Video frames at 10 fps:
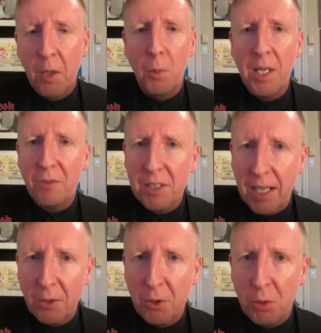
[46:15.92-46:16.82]
we have
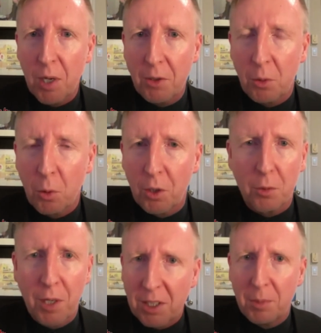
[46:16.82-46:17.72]
standards around the world
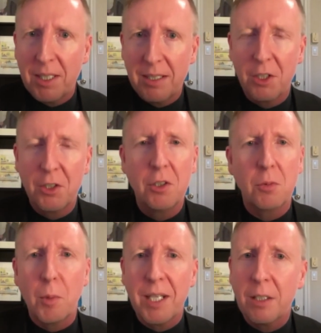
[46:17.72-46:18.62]
around some of these issues
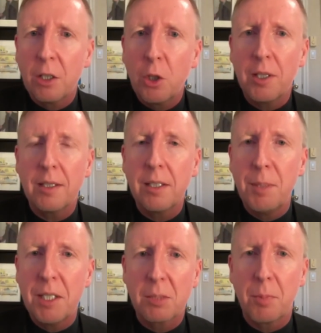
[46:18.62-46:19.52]
where we can look and
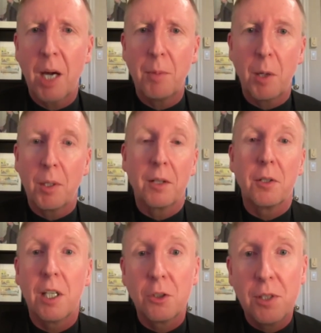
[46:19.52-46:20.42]
be inspired by what other
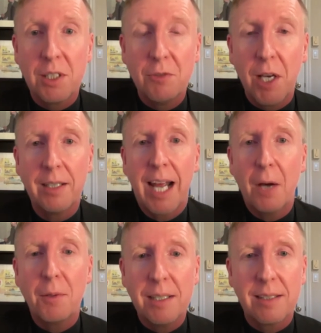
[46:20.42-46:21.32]
countries have done,
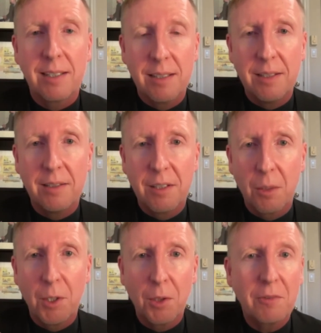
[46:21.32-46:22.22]
how they succeeded. So
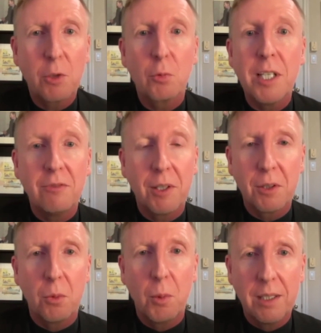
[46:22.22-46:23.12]
we don't have to reinvent
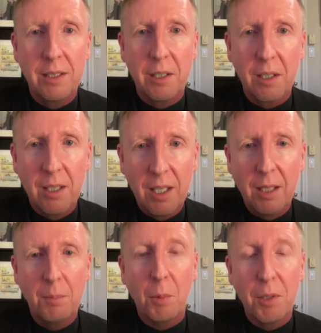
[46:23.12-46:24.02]
the wheel here,
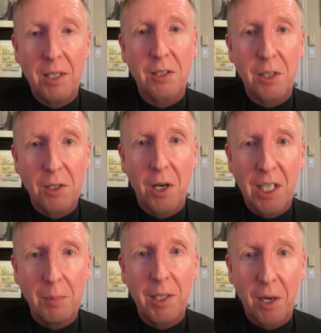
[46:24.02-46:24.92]
but we got to start
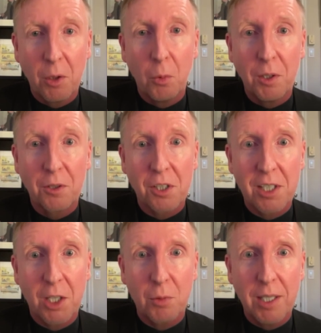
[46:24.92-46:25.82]
talking about how the wheels are
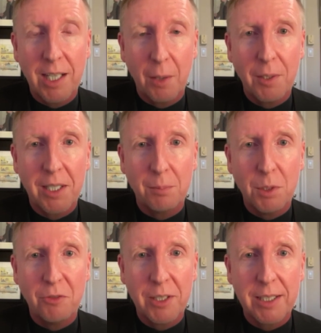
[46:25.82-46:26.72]
stuck right now and get them
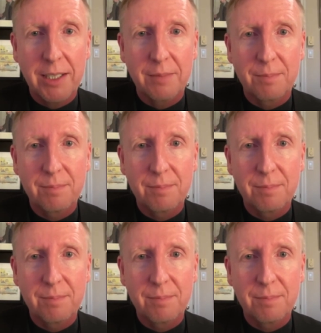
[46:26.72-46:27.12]
moving again.